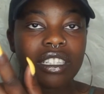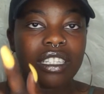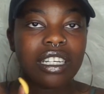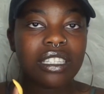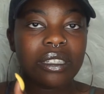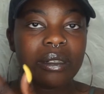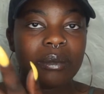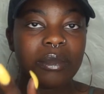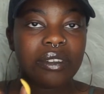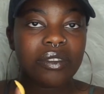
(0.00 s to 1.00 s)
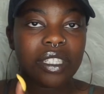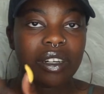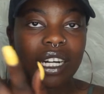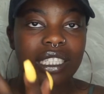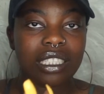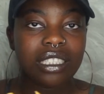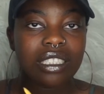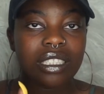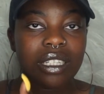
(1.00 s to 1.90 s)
nothing but video ideas